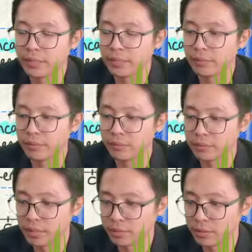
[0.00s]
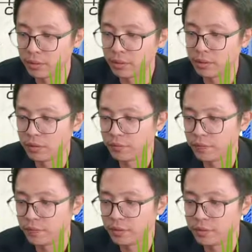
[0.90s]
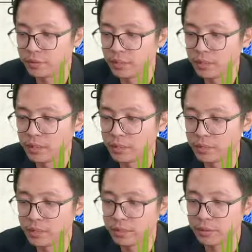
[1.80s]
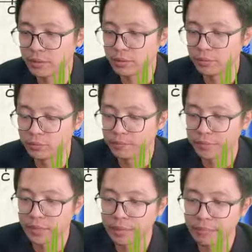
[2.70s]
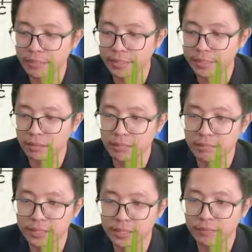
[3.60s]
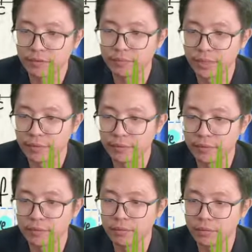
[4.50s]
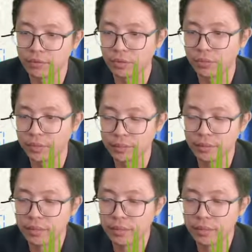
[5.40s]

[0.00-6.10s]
want to rub off this one. I don't want to mess up with my drawing.